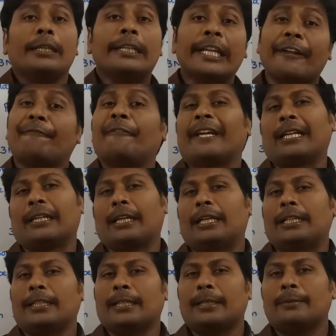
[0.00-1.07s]

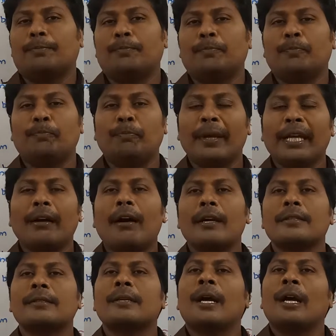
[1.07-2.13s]
difficult.
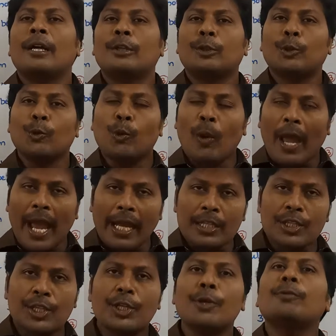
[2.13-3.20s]
Because to
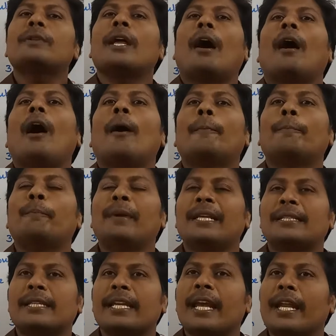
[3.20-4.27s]
achieve the
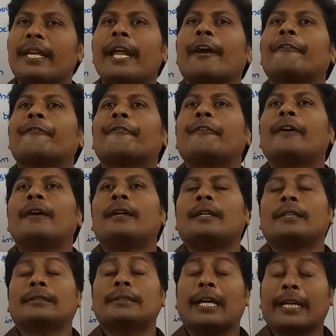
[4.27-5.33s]
BCNF,
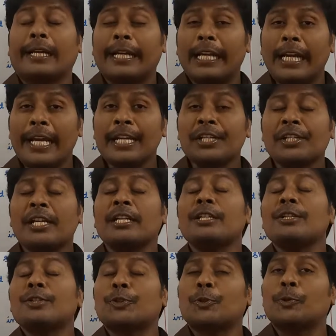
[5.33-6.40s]
the
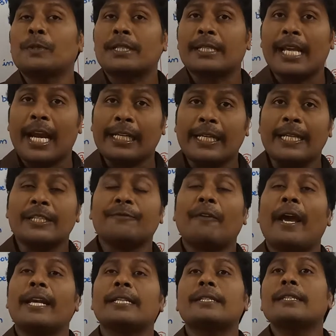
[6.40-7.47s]
relation should
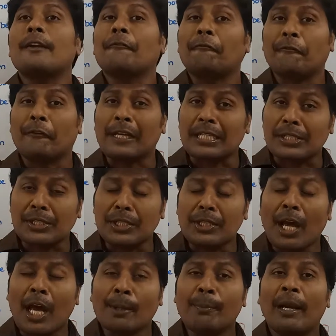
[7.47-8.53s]
satisfy first
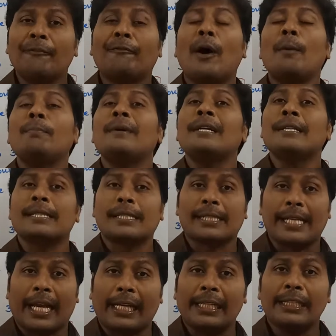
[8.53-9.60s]
normal form,
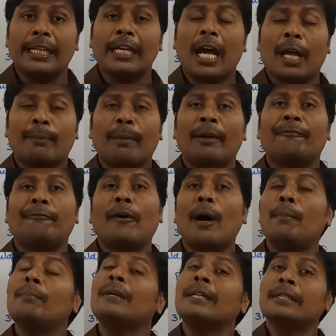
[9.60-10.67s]
second normal
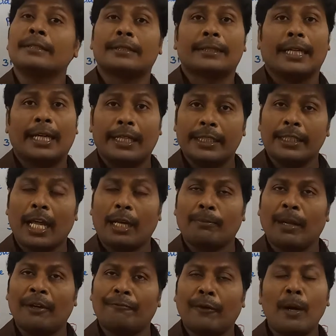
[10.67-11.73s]
form, third
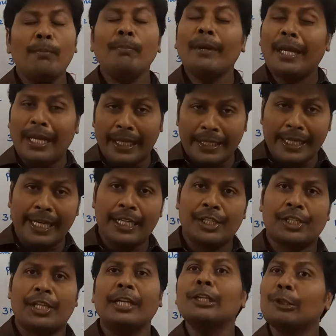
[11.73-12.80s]
normal form. In
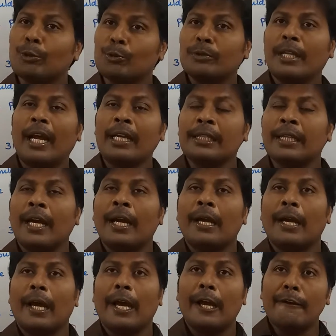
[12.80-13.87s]
addition to that,
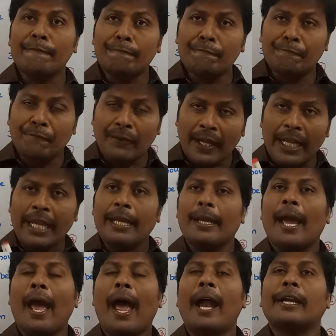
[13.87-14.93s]

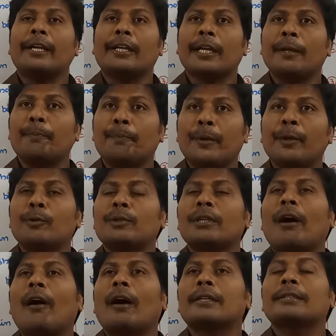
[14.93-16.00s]
every attribute
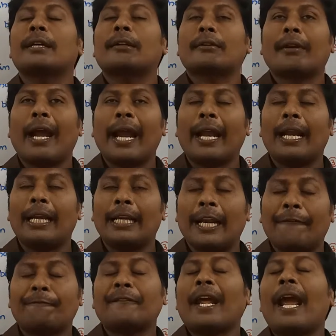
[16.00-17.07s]
on the right,
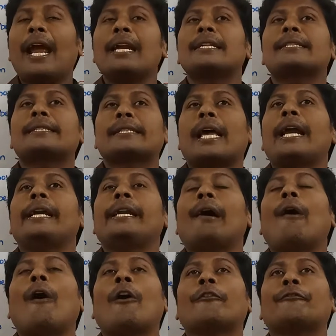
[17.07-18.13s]
left hand
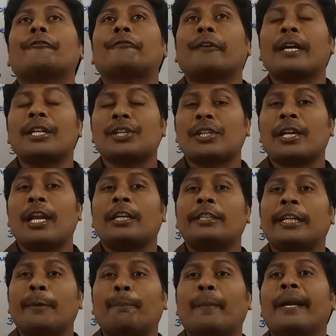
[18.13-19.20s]
side of functional
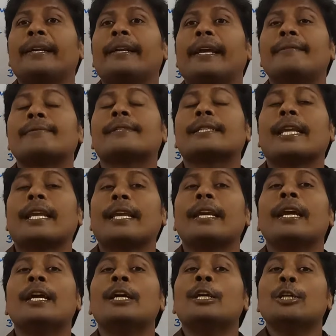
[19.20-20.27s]

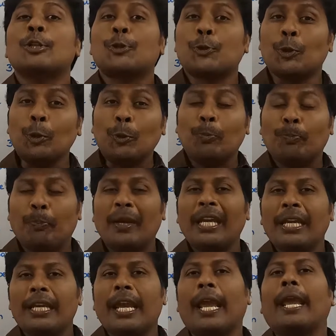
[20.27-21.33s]
dependency should
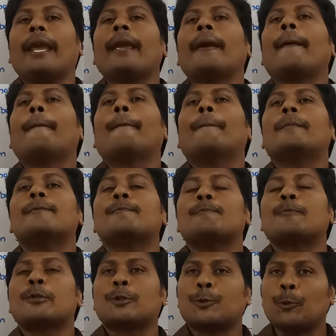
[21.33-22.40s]
be a
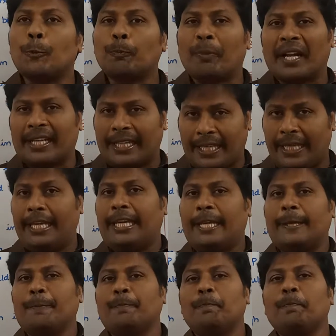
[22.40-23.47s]
super key.